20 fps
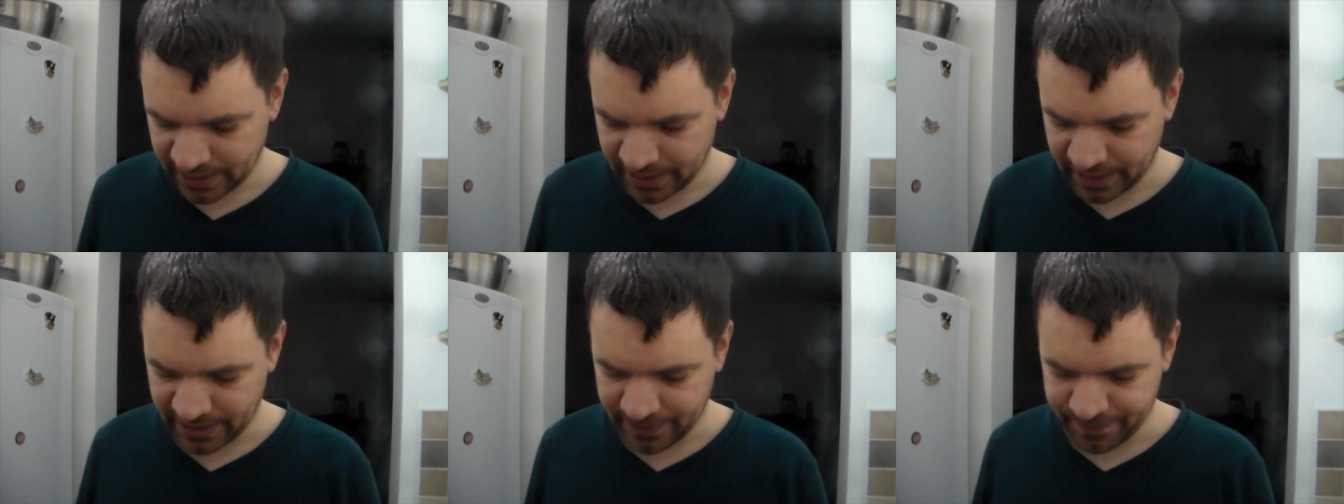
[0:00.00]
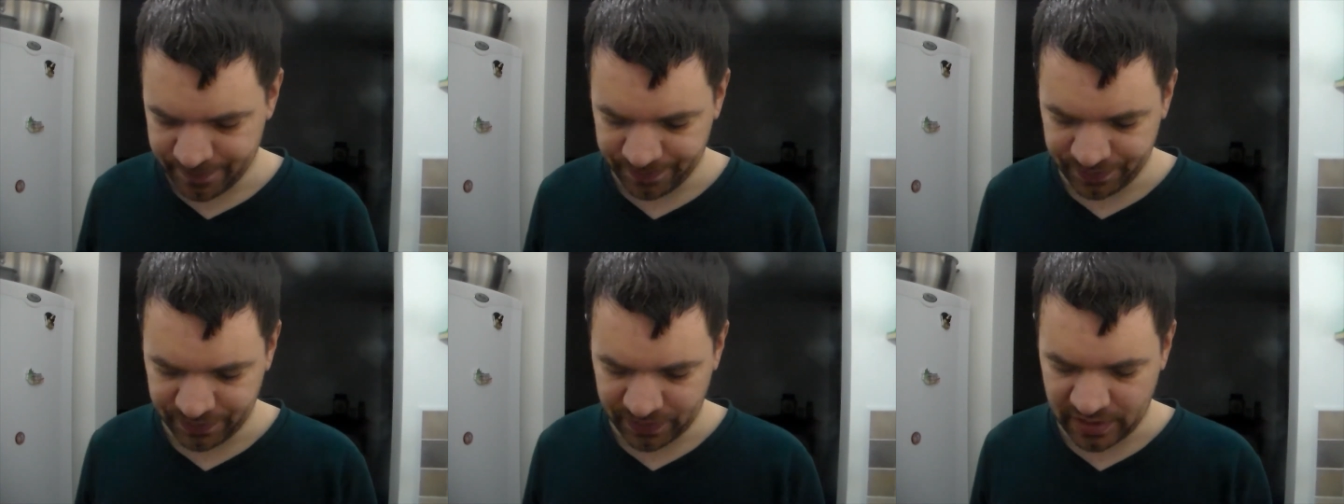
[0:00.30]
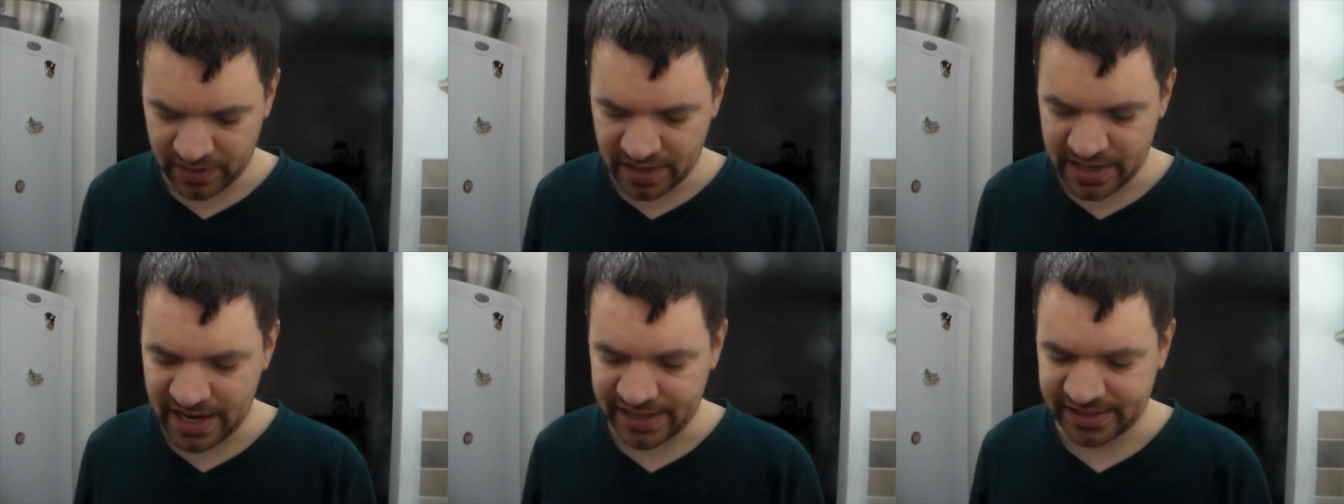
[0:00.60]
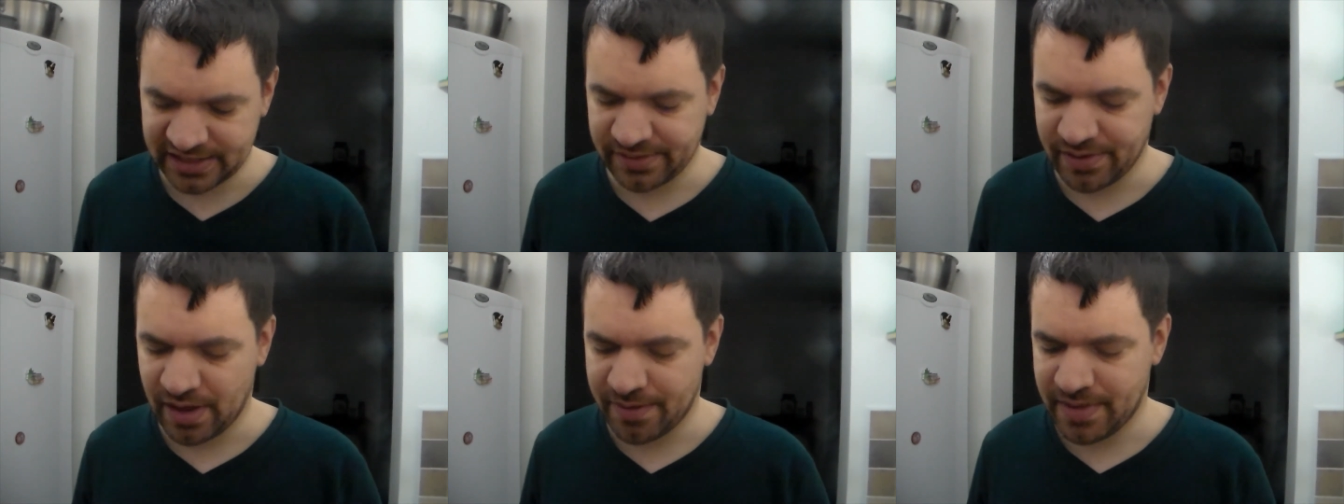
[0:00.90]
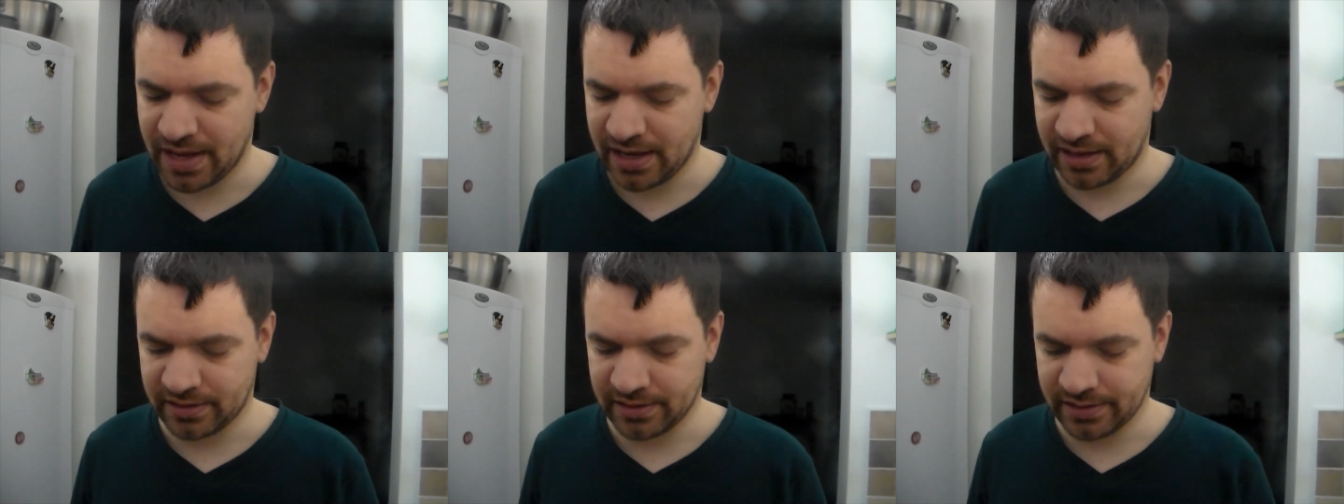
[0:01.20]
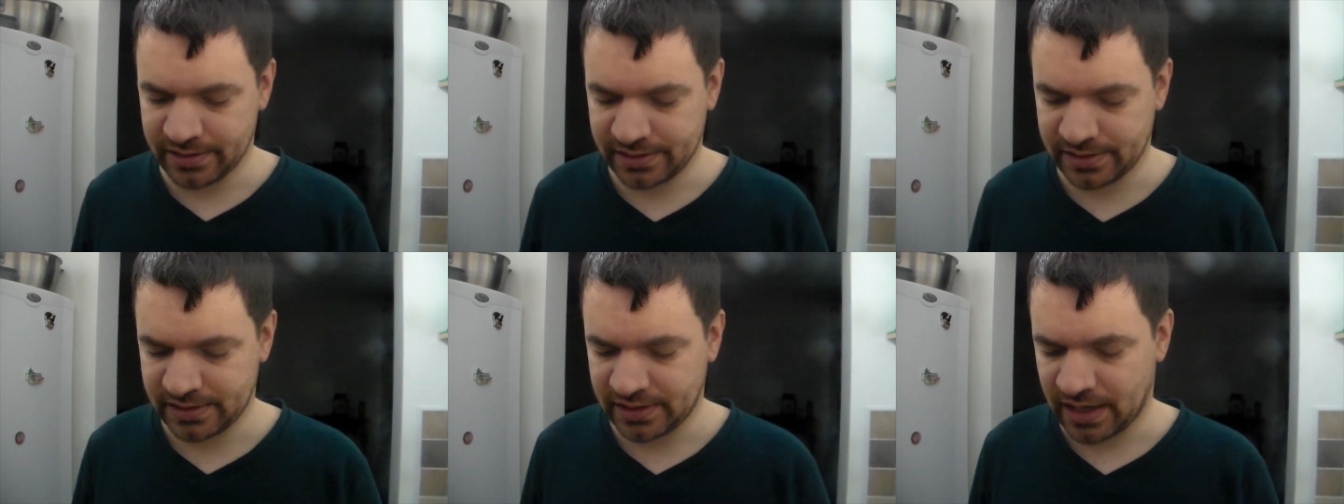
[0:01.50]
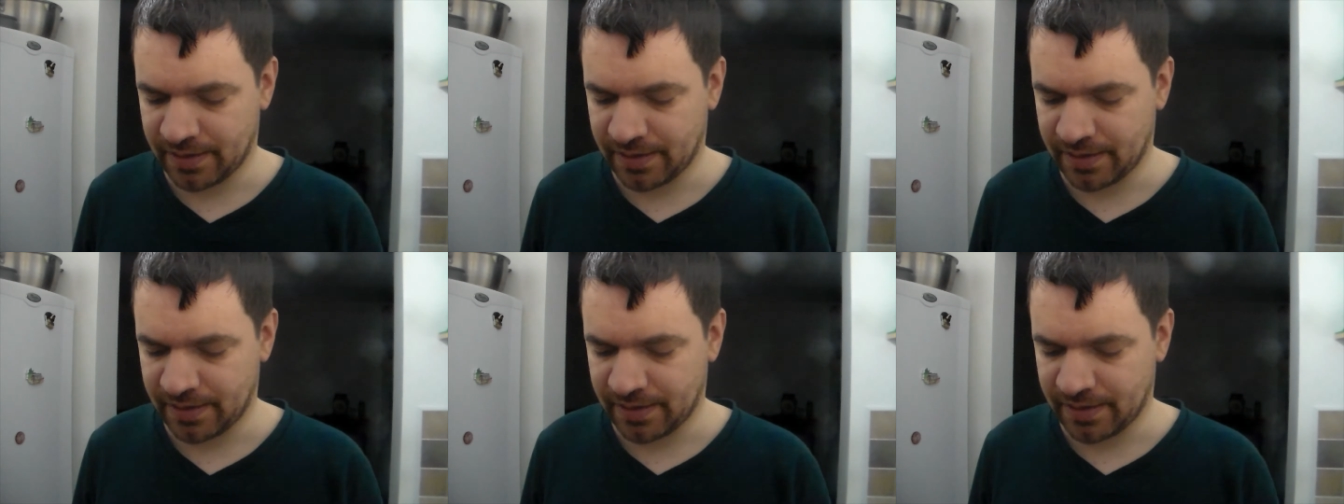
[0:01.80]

Um, the next time I make this,